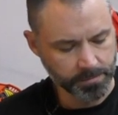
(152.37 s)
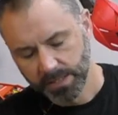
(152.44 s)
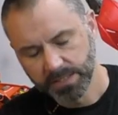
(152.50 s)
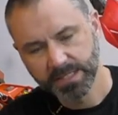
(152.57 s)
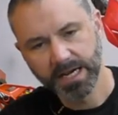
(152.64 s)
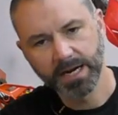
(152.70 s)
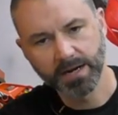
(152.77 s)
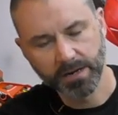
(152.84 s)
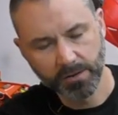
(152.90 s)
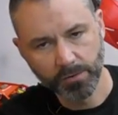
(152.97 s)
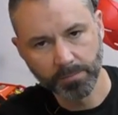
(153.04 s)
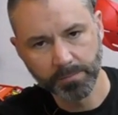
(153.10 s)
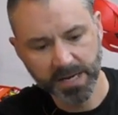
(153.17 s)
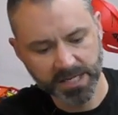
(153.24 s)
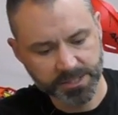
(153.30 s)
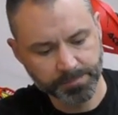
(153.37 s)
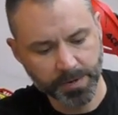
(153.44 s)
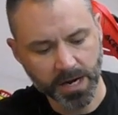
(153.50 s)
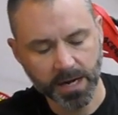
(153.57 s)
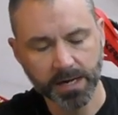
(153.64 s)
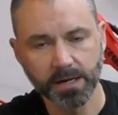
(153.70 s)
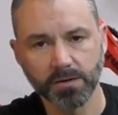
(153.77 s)
It's got another mesh
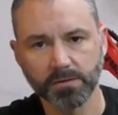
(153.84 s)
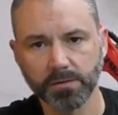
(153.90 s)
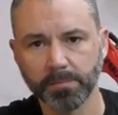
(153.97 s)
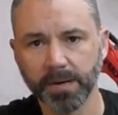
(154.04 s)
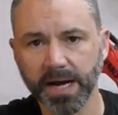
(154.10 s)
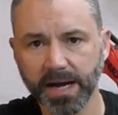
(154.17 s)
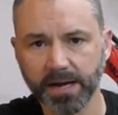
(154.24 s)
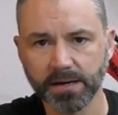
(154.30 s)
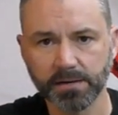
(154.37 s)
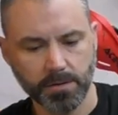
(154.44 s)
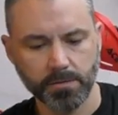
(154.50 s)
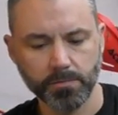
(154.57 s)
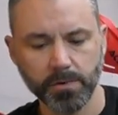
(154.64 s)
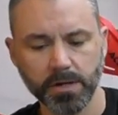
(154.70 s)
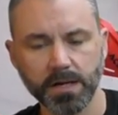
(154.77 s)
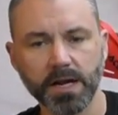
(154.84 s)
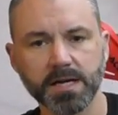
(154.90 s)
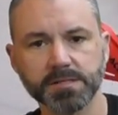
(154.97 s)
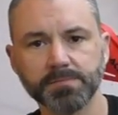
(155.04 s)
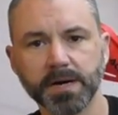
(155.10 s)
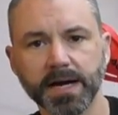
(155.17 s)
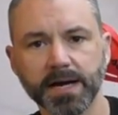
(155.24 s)
pocket on the back. Really
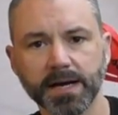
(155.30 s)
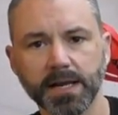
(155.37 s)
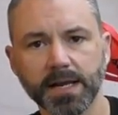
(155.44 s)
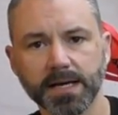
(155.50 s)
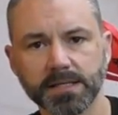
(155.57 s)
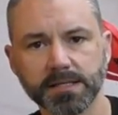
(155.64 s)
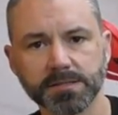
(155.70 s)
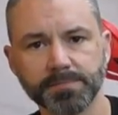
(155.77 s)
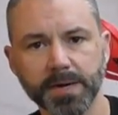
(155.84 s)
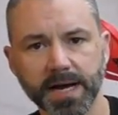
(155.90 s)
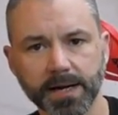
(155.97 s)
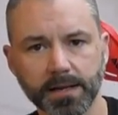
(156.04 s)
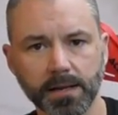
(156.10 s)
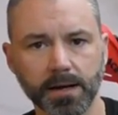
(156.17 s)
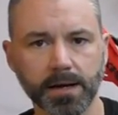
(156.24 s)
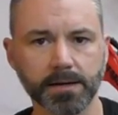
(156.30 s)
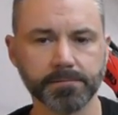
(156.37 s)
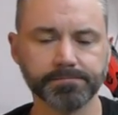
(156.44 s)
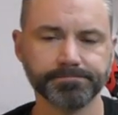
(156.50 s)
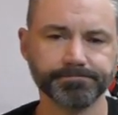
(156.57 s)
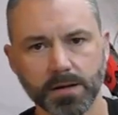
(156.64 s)
nice bag. I like this bag a lot.